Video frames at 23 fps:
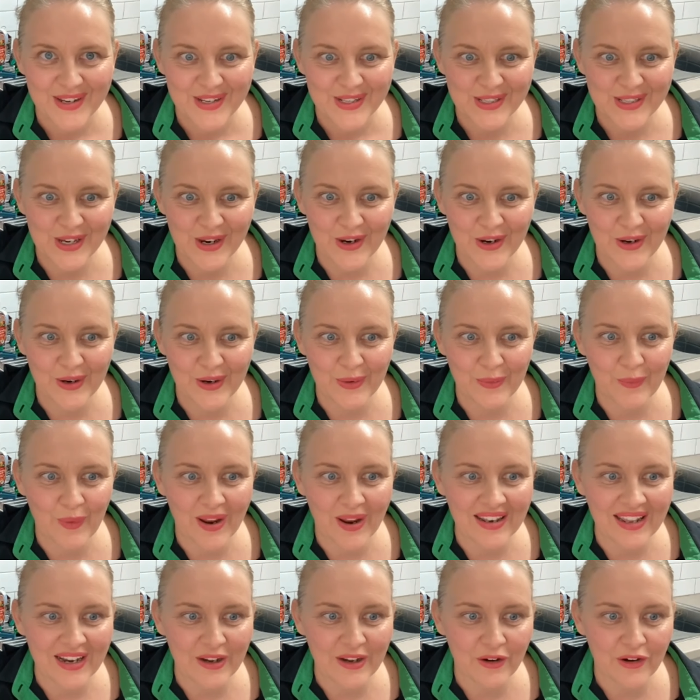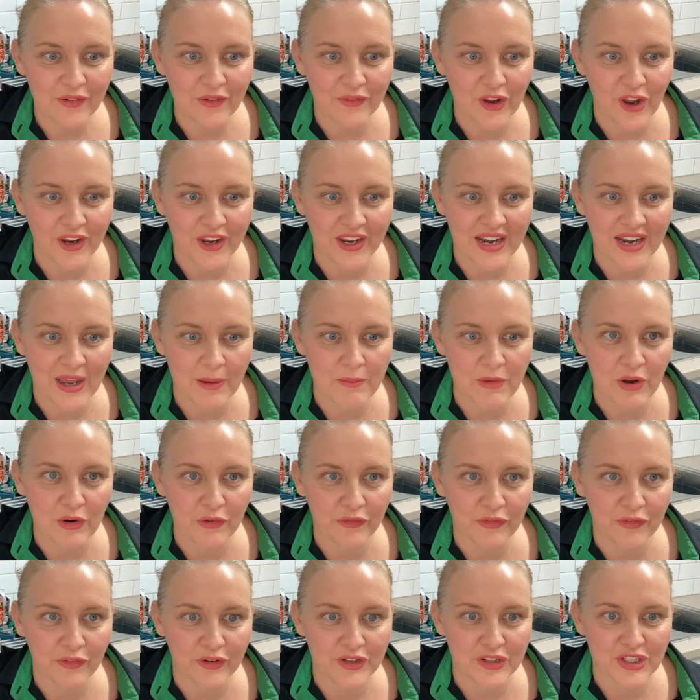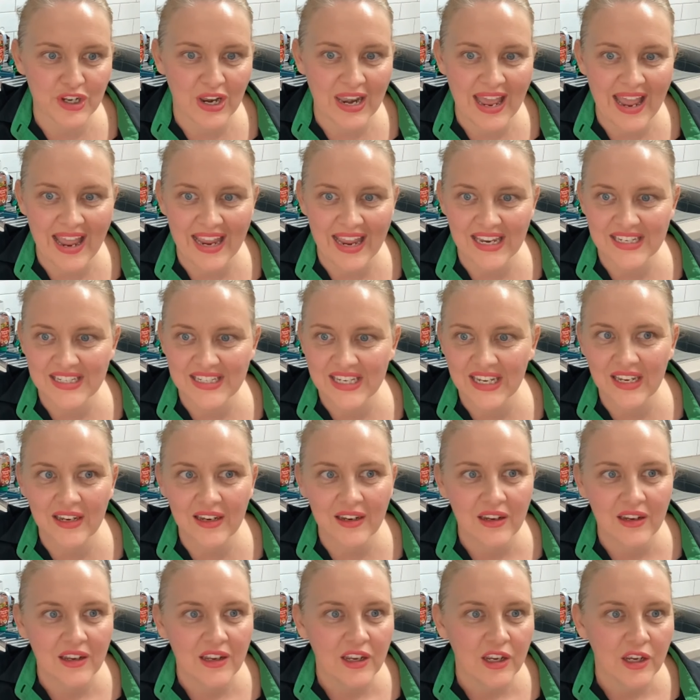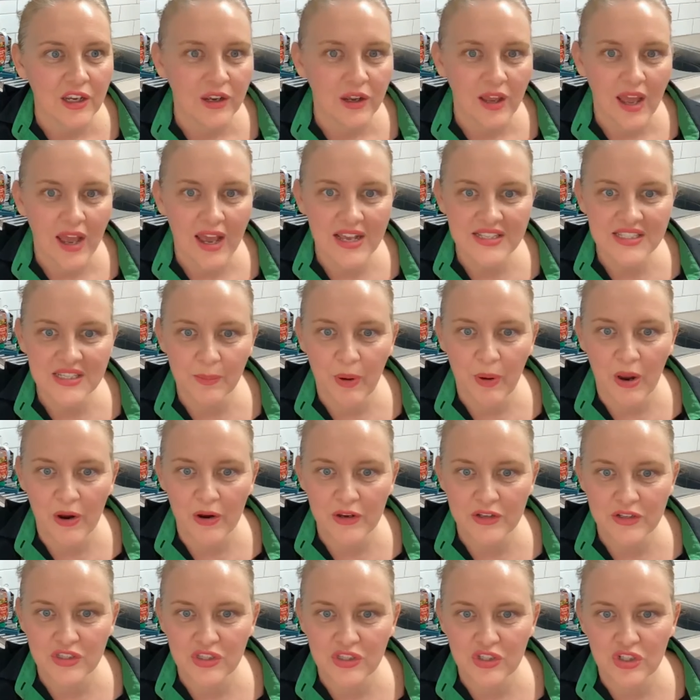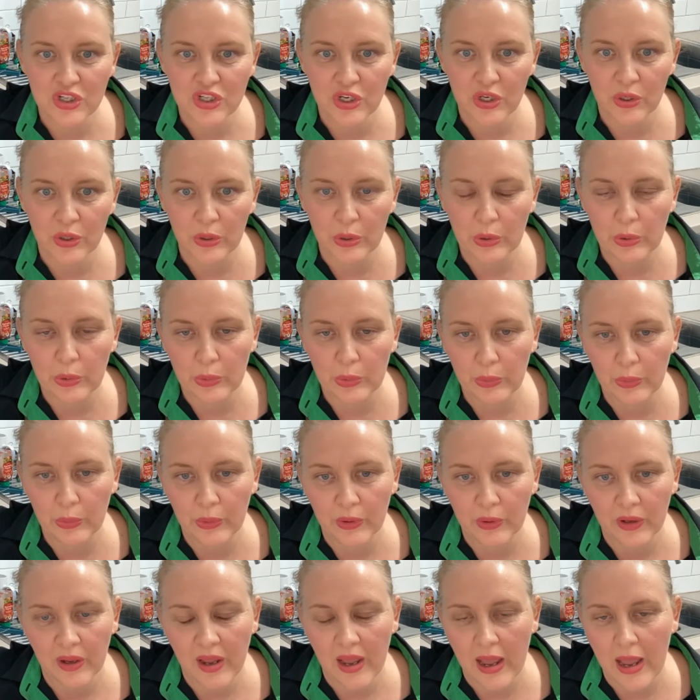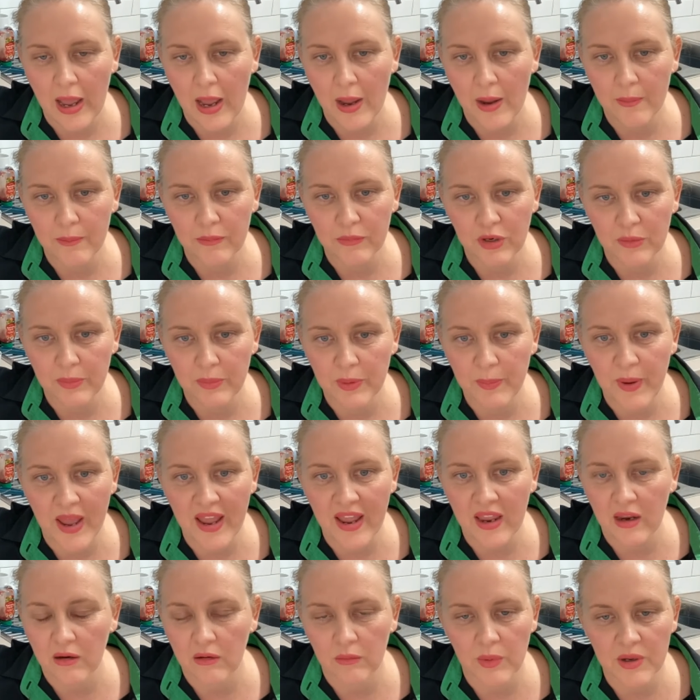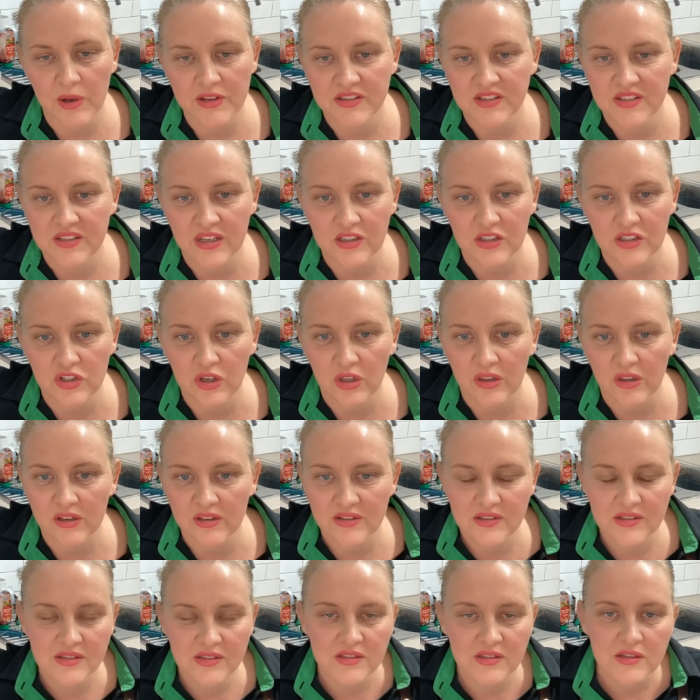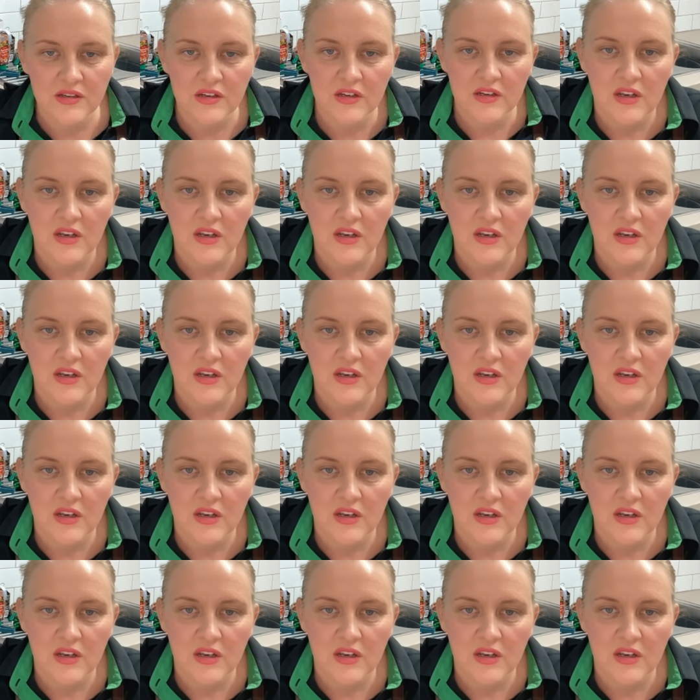So 1 litre of coconut milk for $1.80, as opposed to you'd be paying almost $6